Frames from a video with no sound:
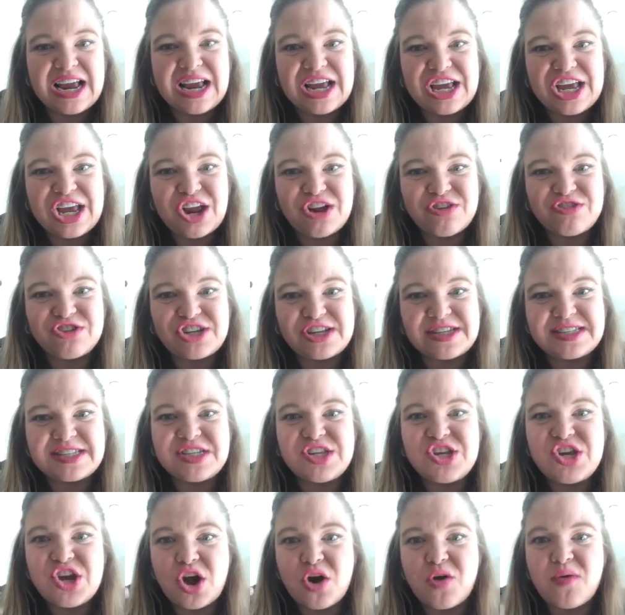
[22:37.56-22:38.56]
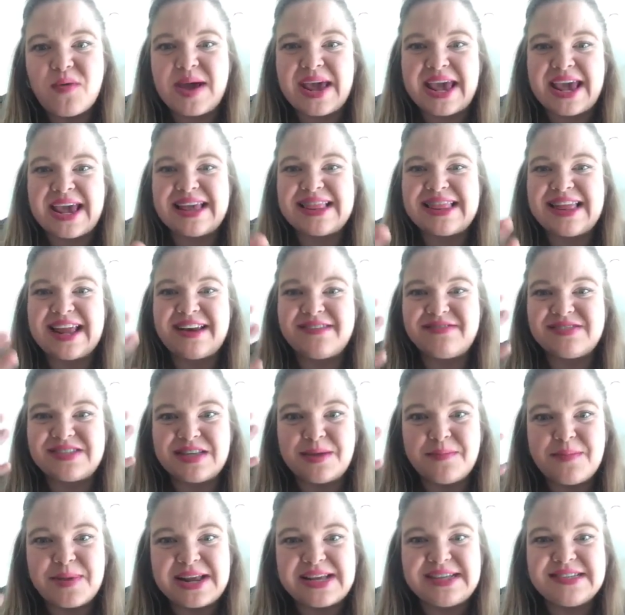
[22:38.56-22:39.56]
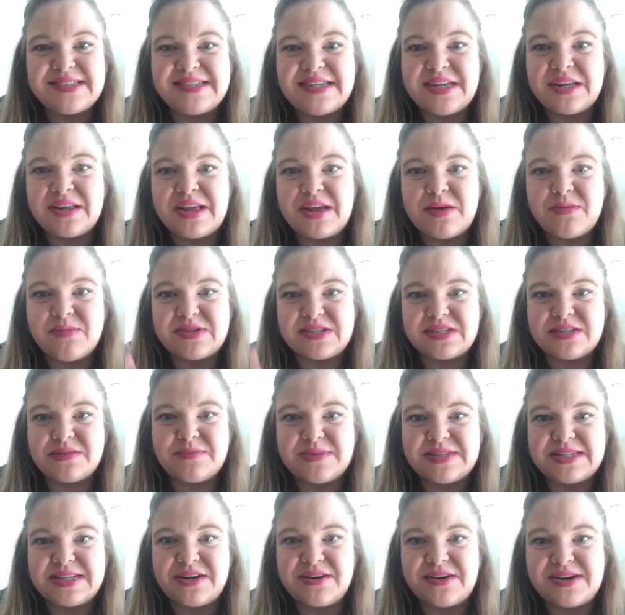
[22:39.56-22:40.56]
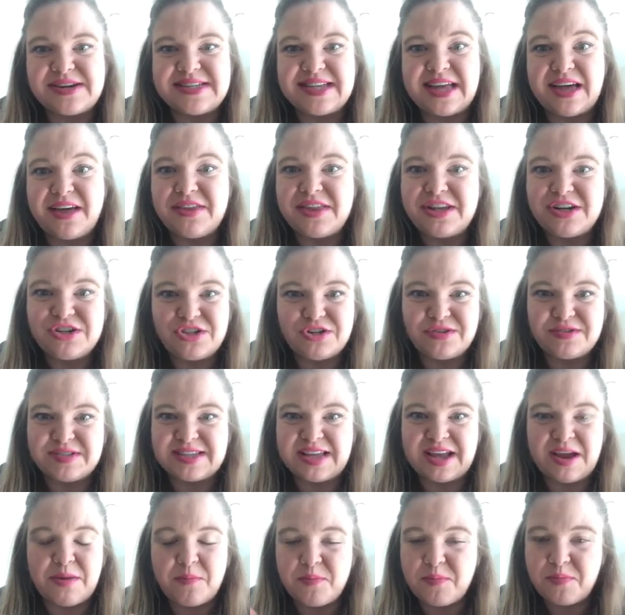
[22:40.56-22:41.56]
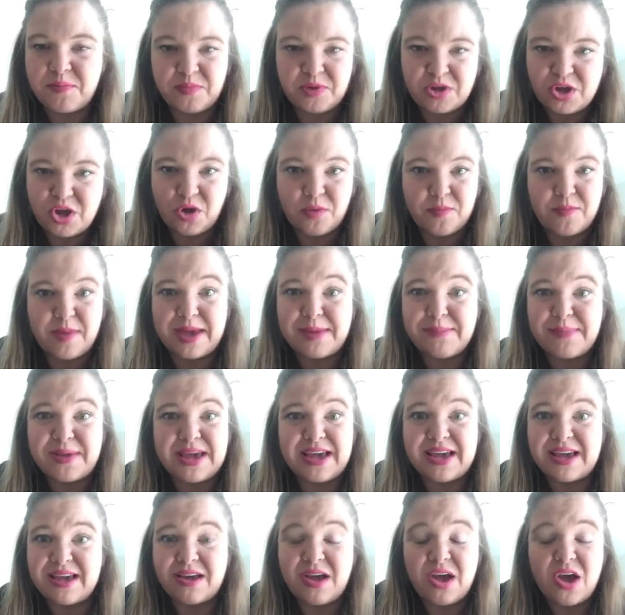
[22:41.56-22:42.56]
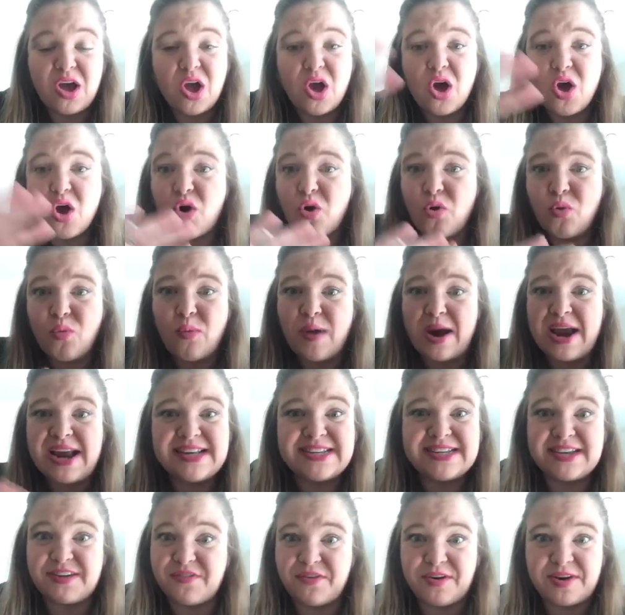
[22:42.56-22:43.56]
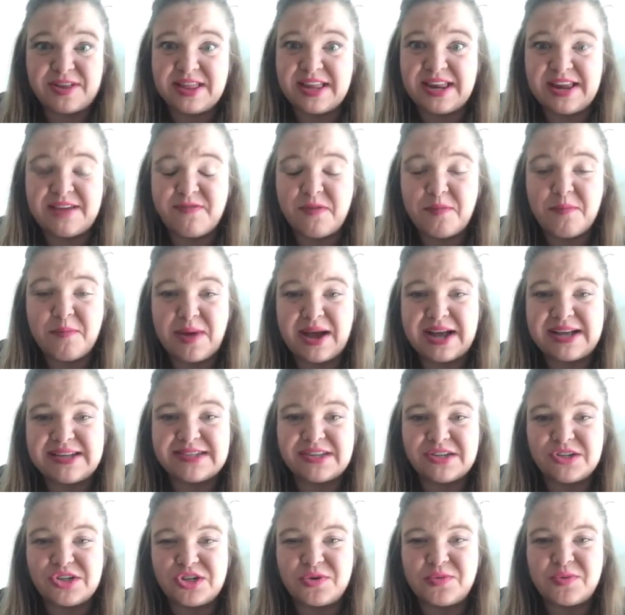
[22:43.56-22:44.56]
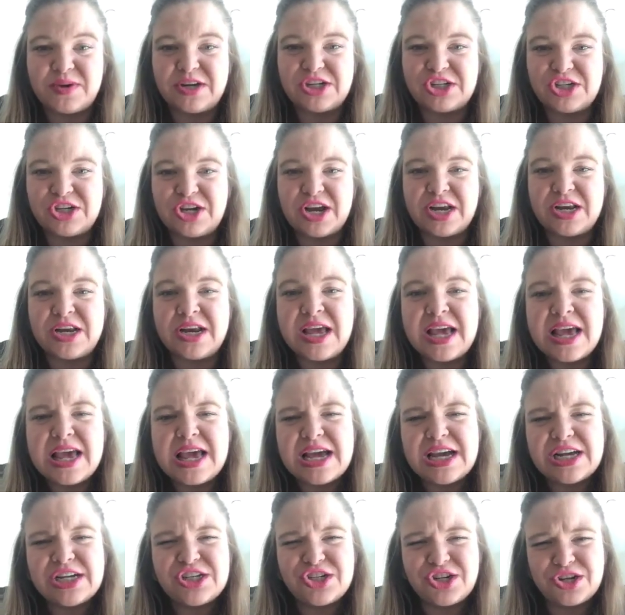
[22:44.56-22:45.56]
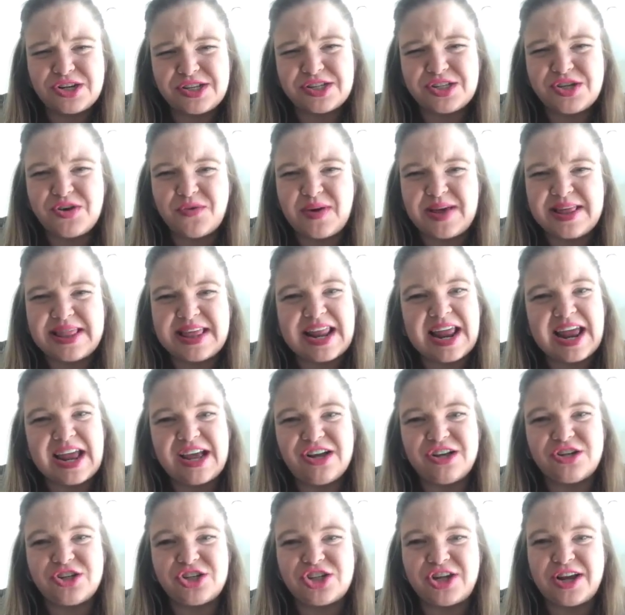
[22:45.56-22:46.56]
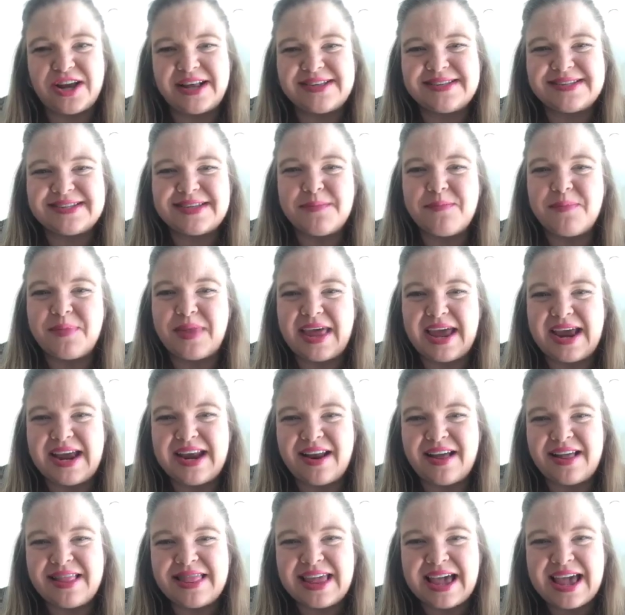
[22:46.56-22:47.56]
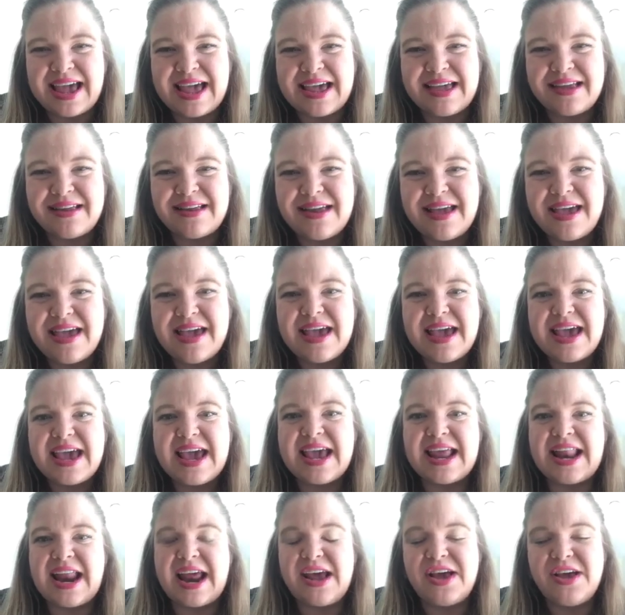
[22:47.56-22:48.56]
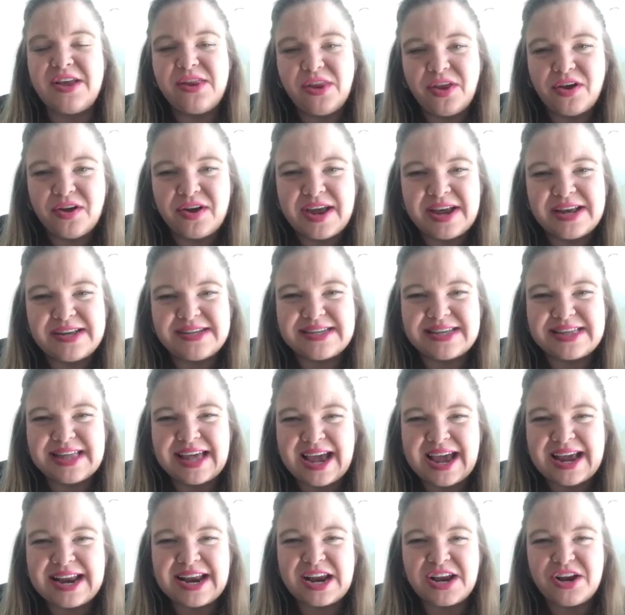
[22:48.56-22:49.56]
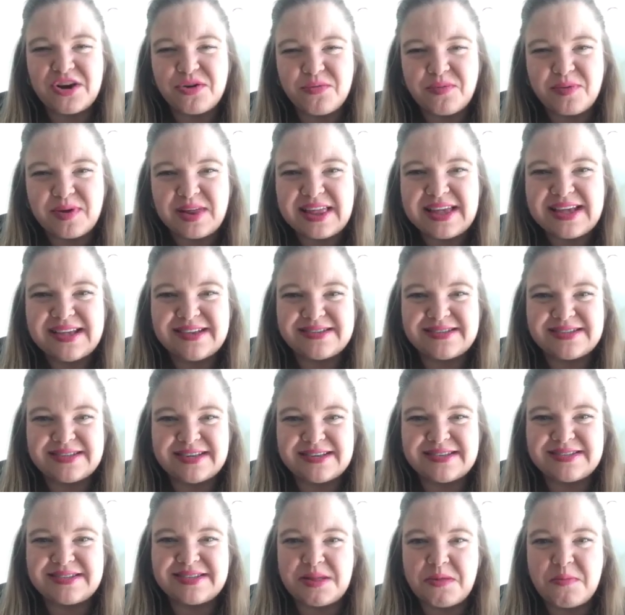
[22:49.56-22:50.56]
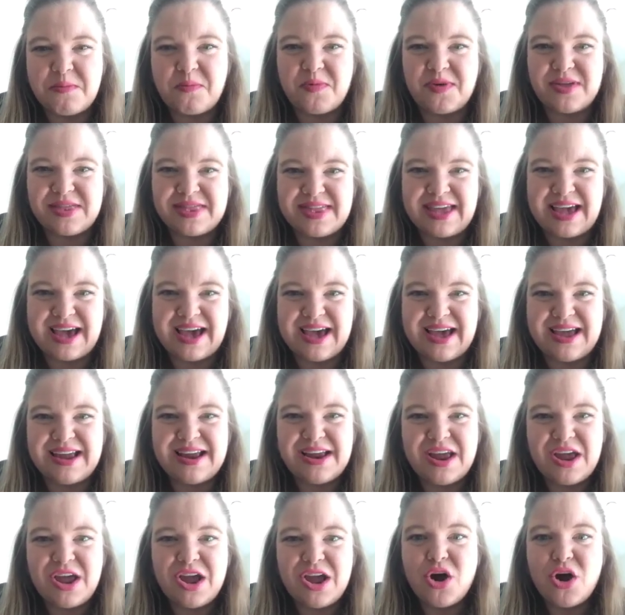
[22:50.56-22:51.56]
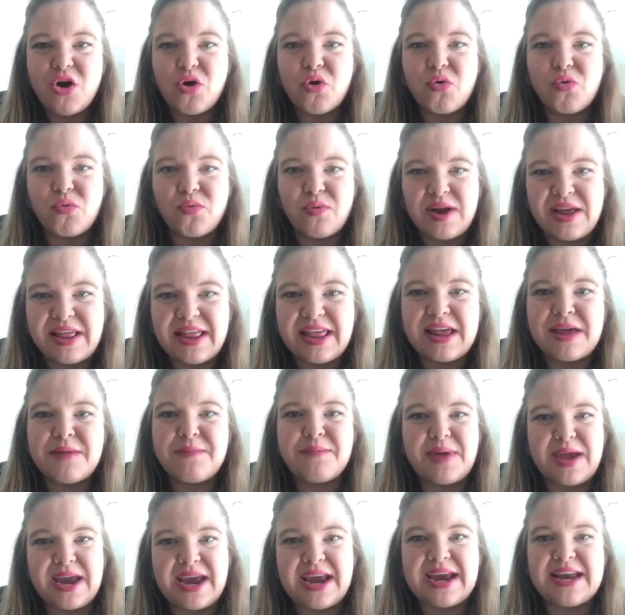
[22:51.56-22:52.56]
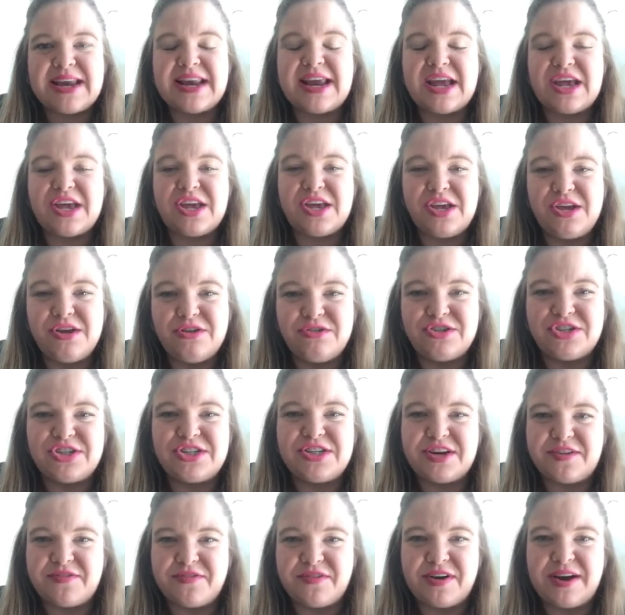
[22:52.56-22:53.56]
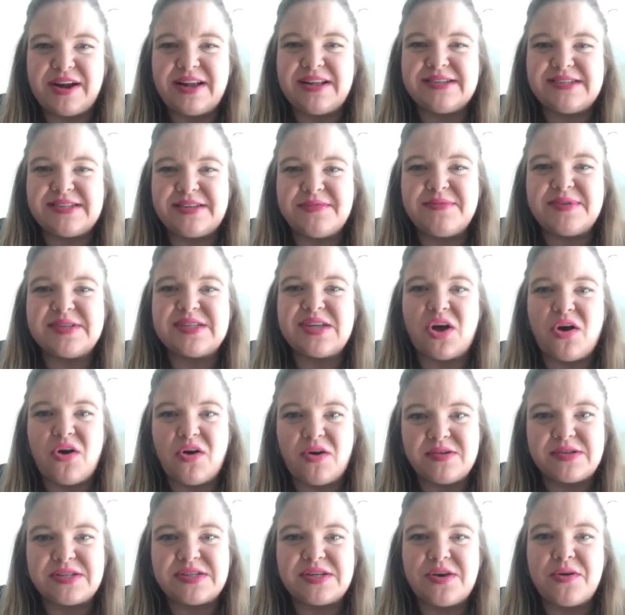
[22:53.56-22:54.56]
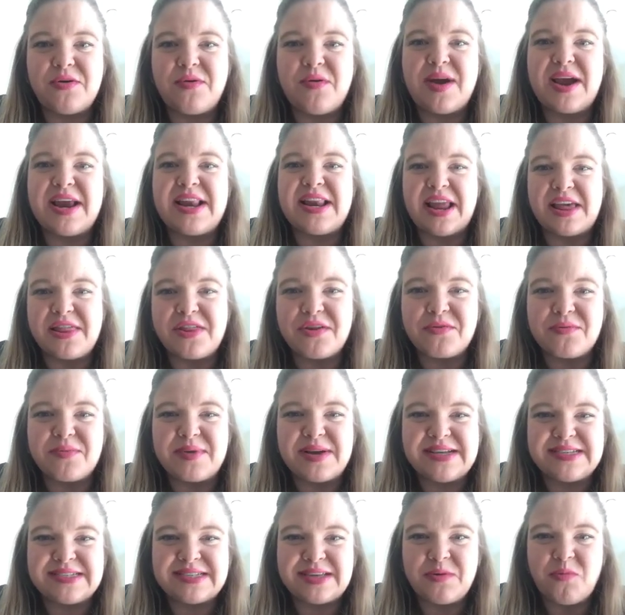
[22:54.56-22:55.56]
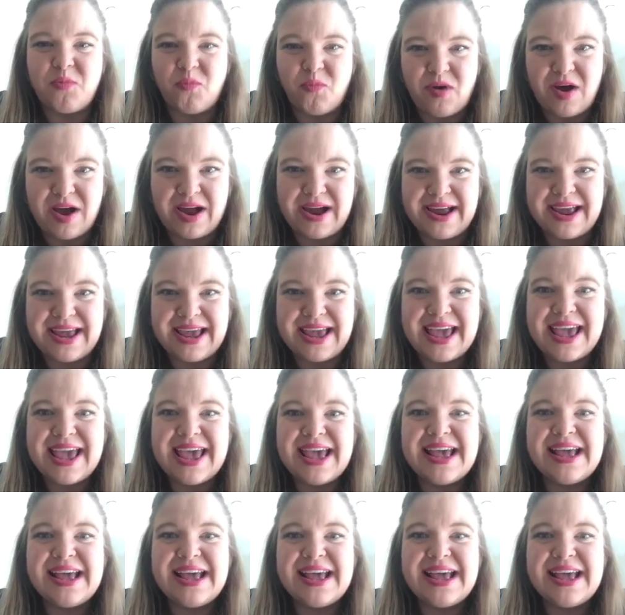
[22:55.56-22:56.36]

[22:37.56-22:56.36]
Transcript: you know, just knowing that if somebody's dealing with some serious health issues that, you know, may be way different than even my situation, just knowing that I could shed some light on that and I could look into that and I could really assist them with that really made a huge difference. It was also another reason why